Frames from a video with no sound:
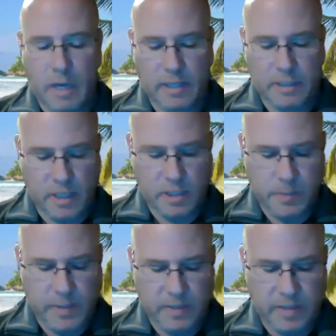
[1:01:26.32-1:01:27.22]
I'll let John
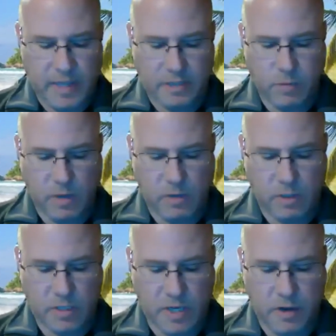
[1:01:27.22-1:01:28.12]
speak to that as well,
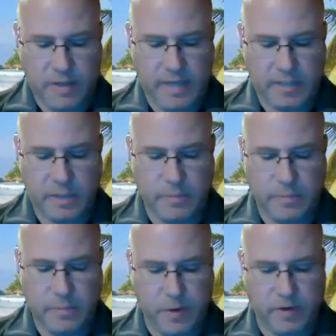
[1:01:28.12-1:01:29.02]
because I know he has
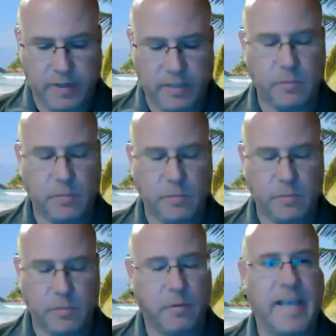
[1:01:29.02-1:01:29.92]
some experience
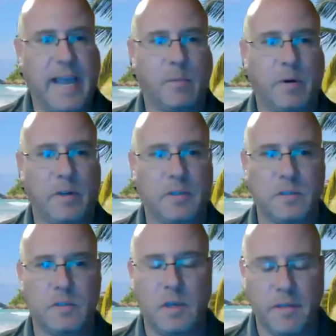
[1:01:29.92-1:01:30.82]
with 3D
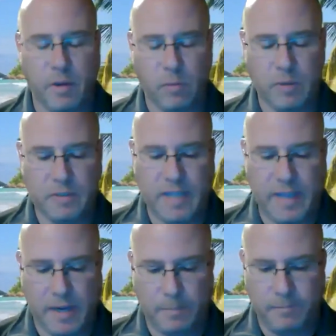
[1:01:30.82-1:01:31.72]
cameras. There was
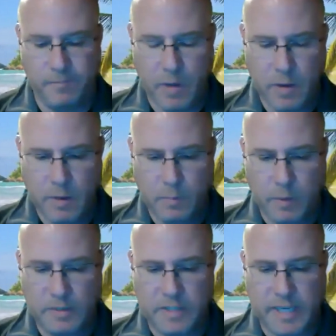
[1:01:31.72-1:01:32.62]
a
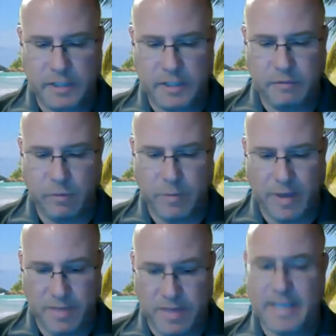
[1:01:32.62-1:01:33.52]
presentation from, I
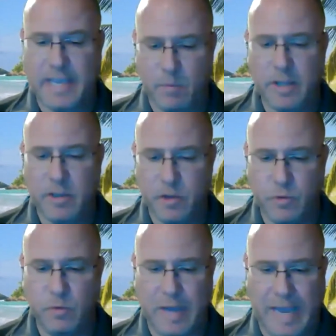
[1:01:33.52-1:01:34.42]
think,
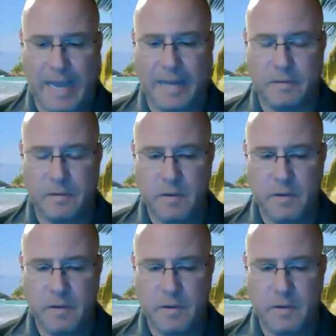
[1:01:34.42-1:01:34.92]
NYU at